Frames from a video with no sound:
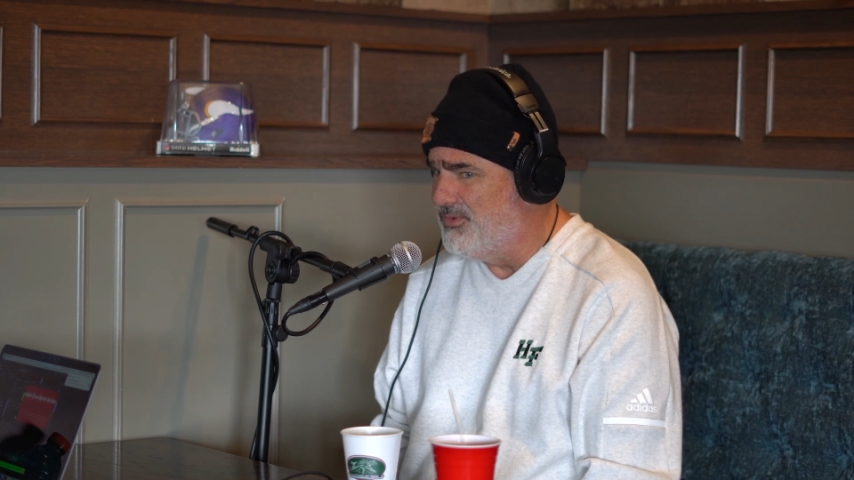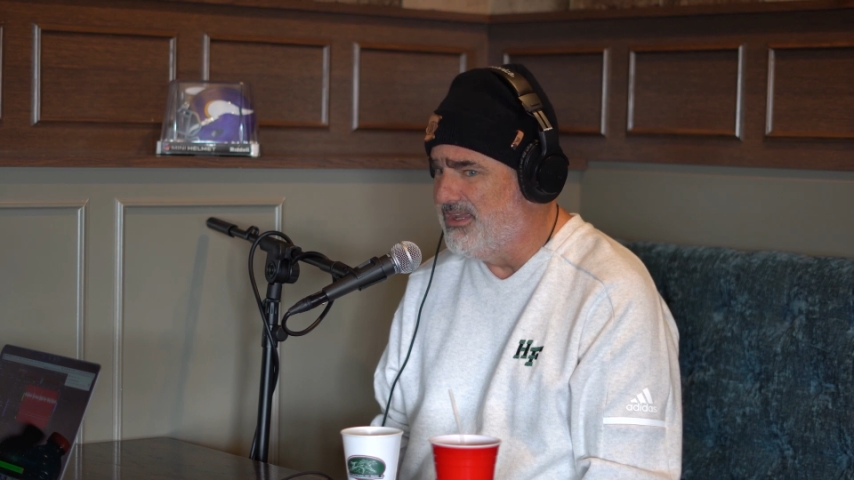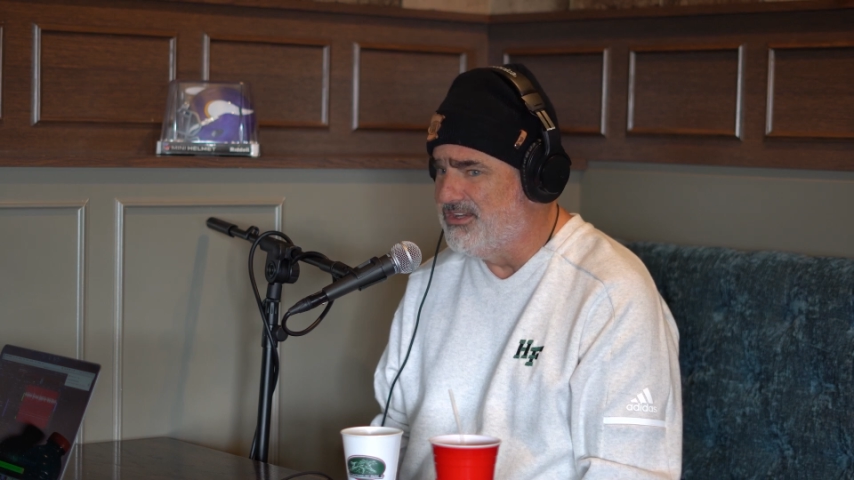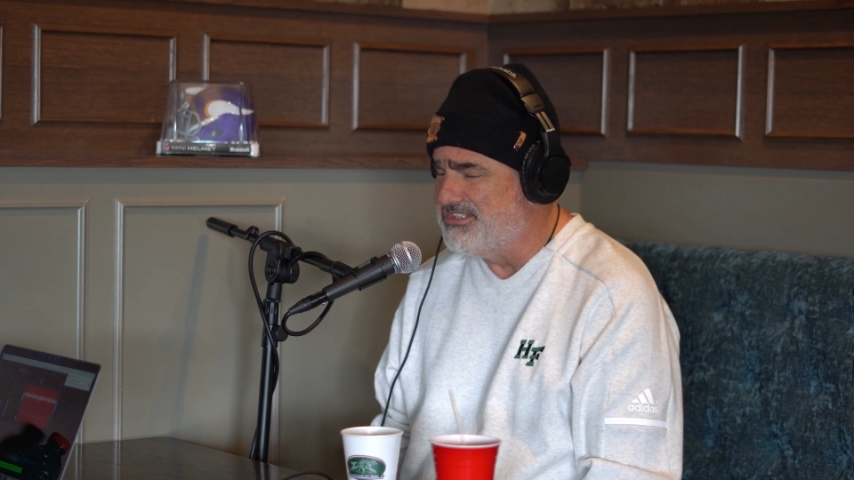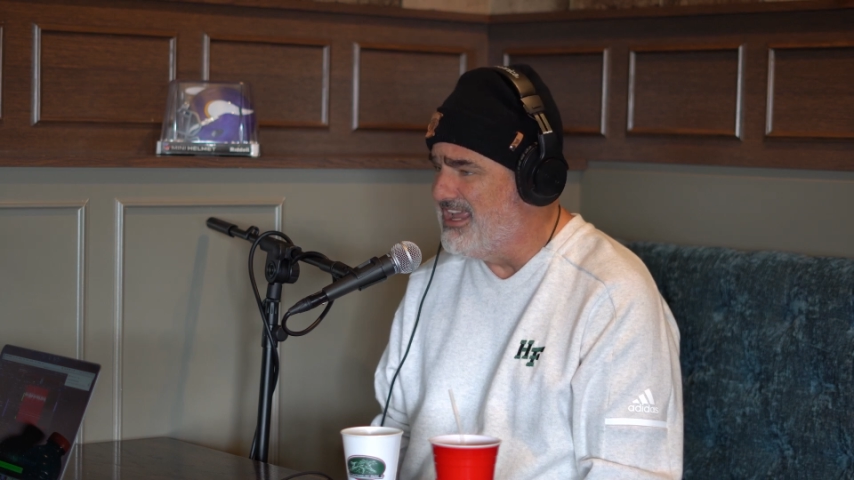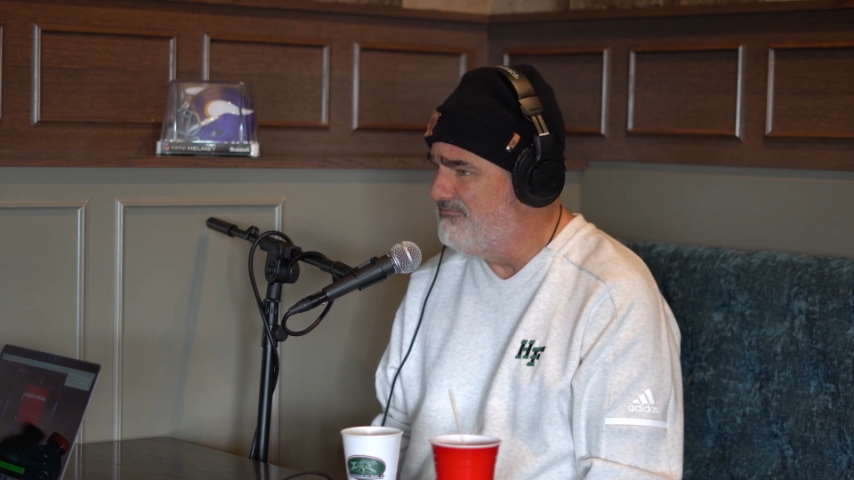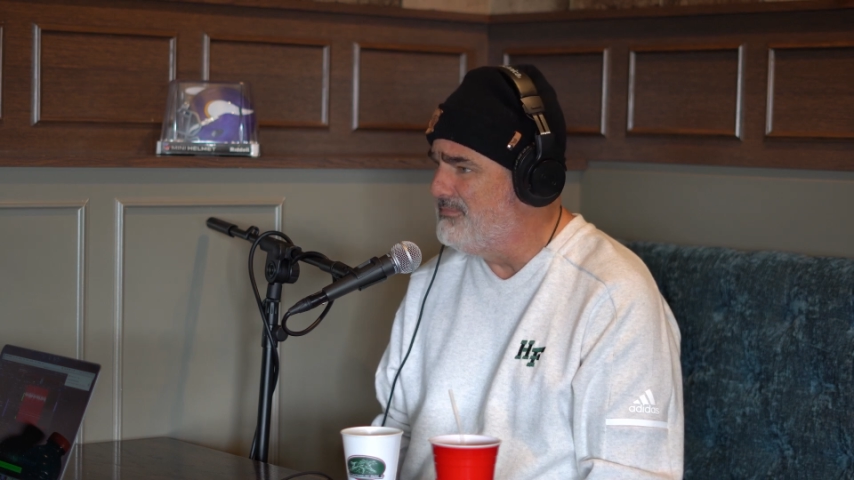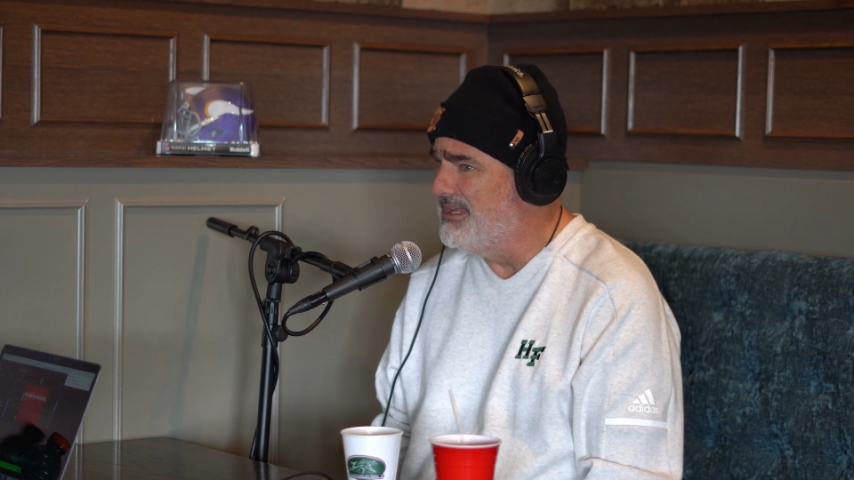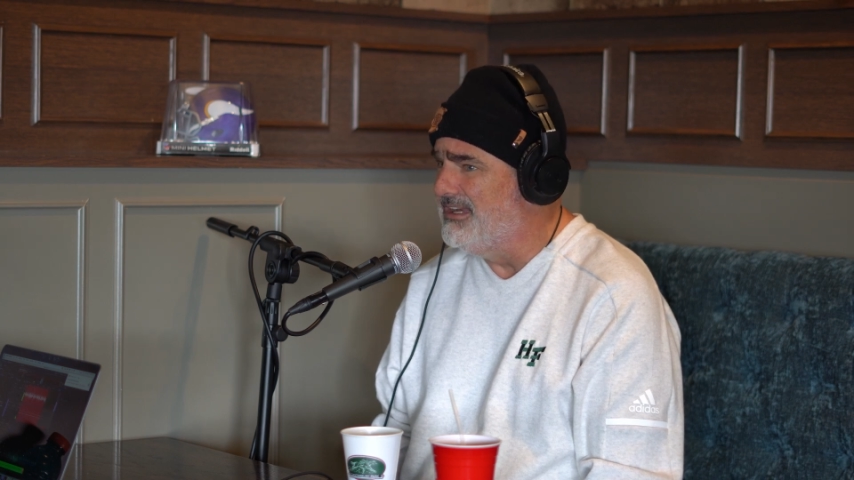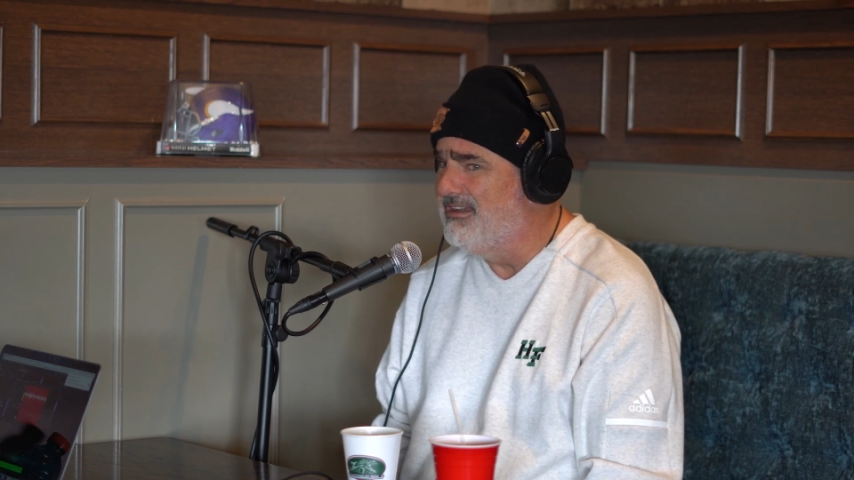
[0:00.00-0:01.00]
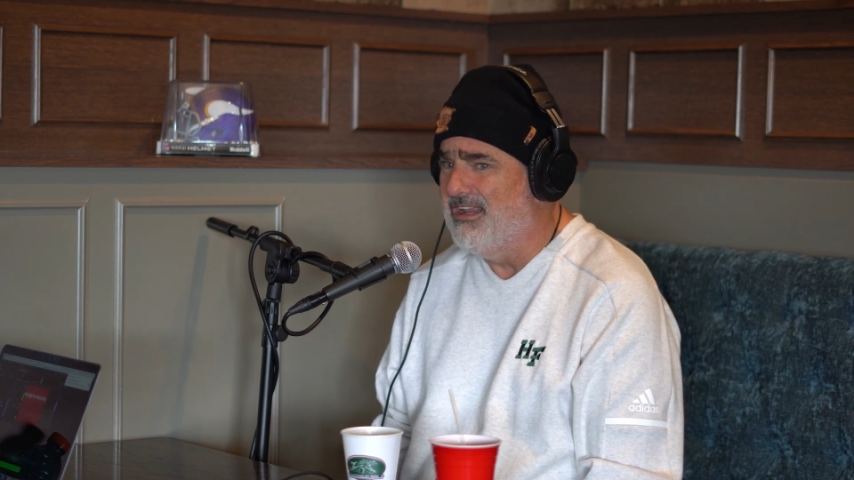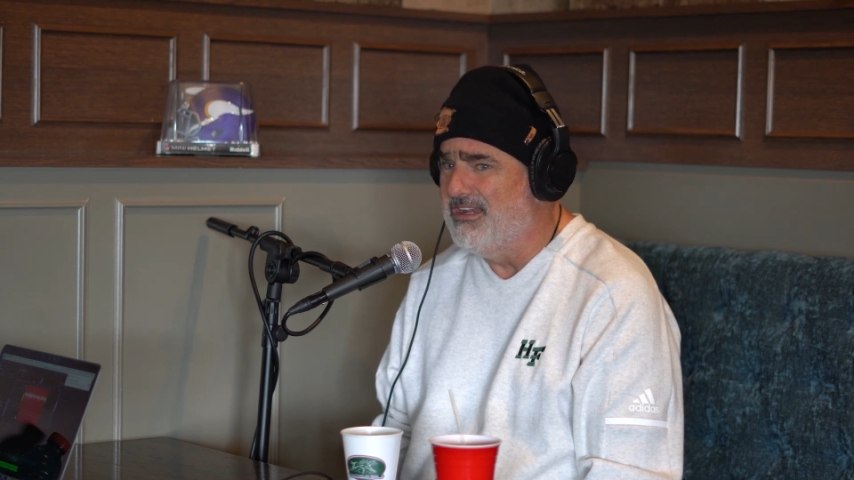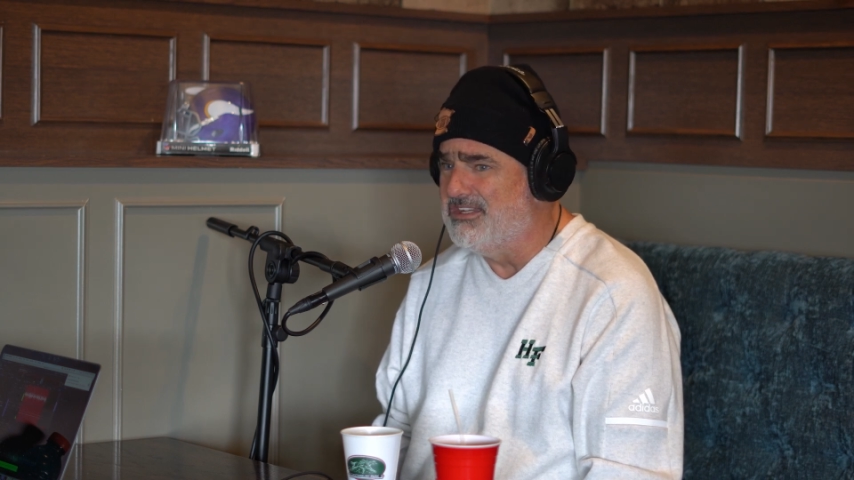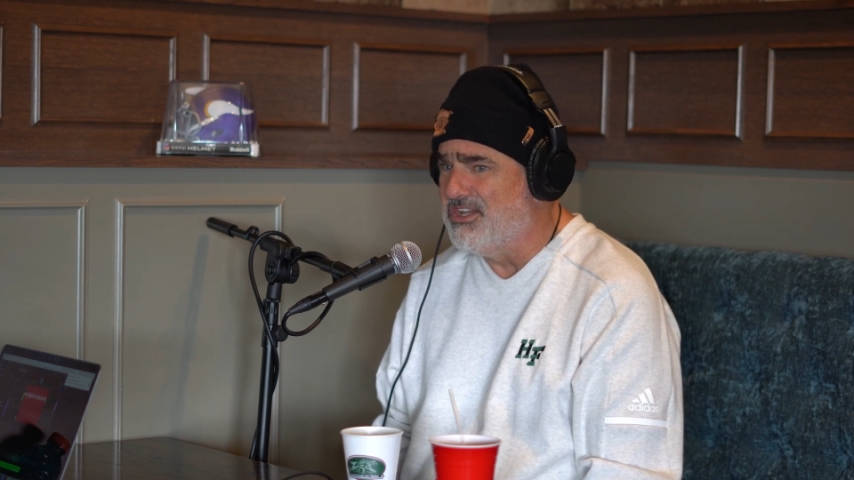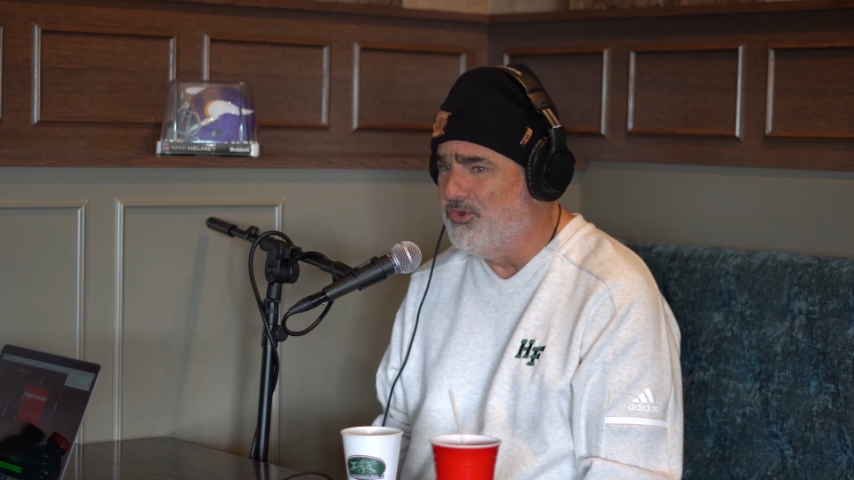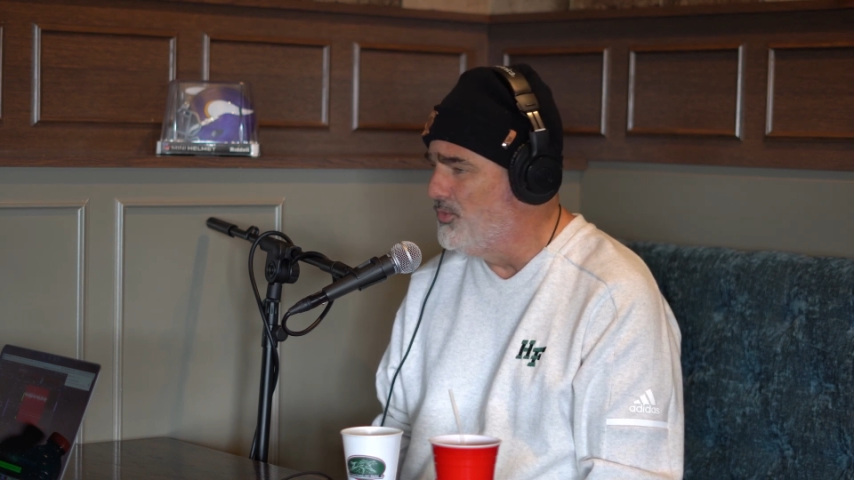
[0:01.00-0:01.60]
We had a staff meeting, and he said,